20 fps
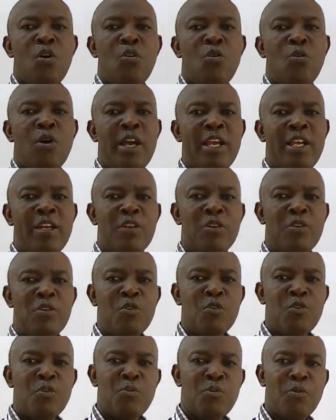while
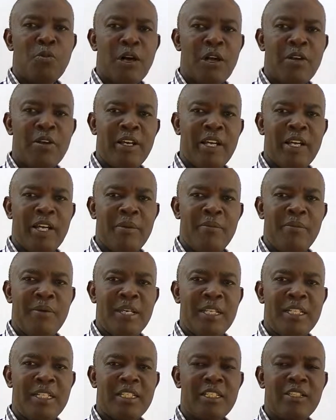group 1
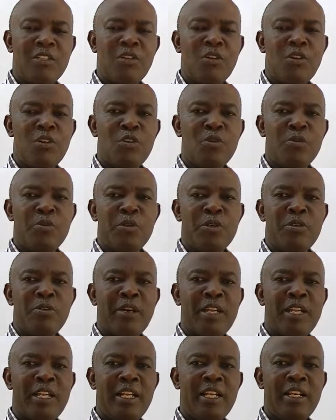elements contribute
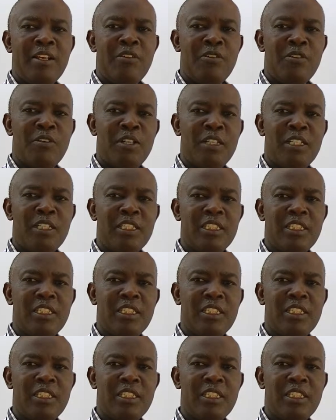1 electron